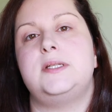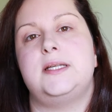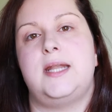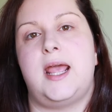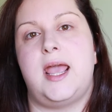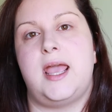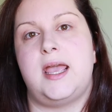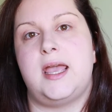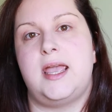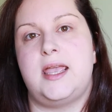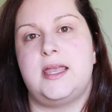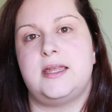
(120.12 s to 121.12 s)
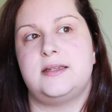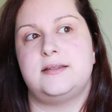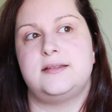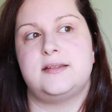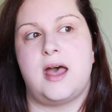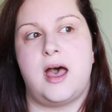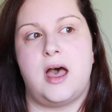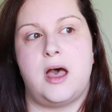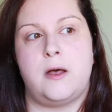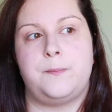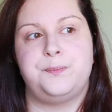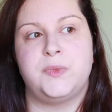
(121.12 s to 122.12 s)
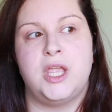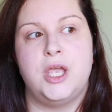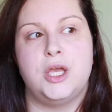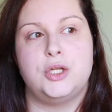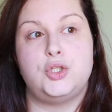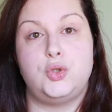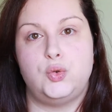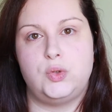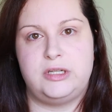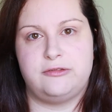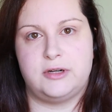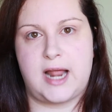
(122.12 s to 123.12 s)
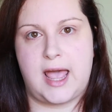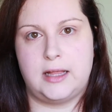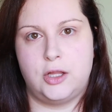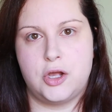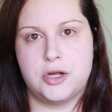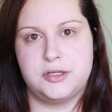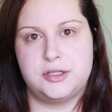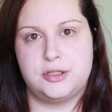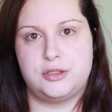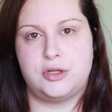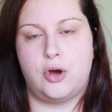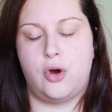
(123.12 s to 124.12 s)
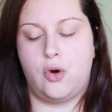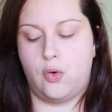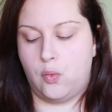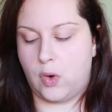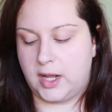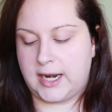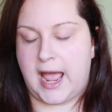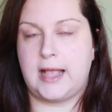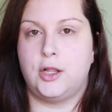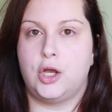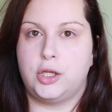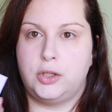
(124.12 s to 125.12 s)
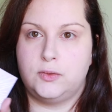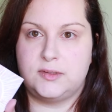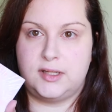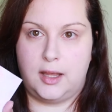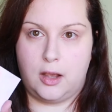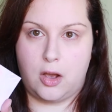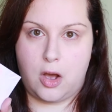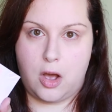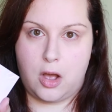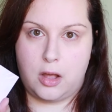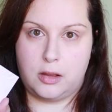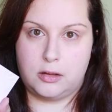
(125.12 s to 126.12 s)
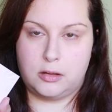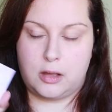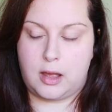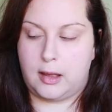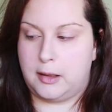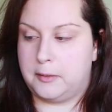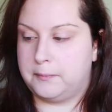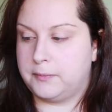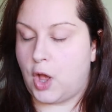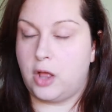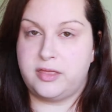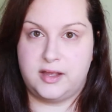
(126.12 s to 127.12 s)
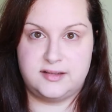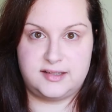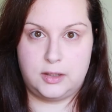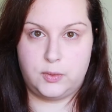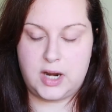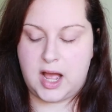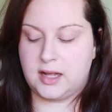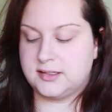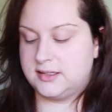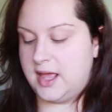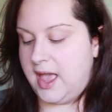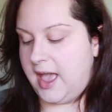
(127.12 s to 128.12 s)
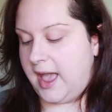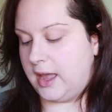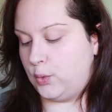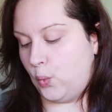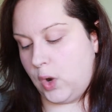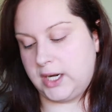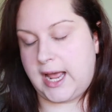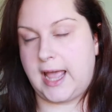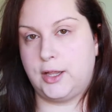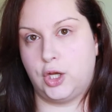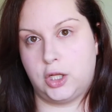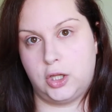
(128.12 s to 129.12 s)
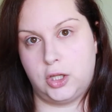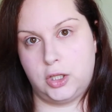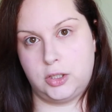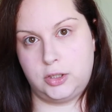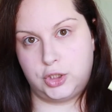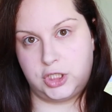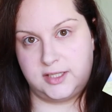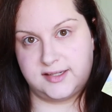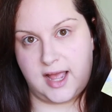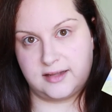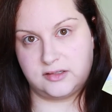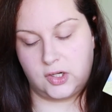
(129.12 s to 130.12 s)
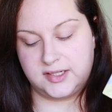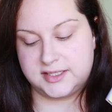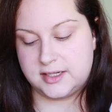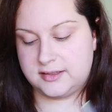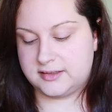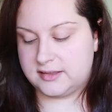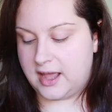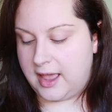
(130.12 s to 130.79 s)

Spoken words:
today is 2 different eye looks. So one eye look using All Things Equinox, and one eye look She's Got Solstice.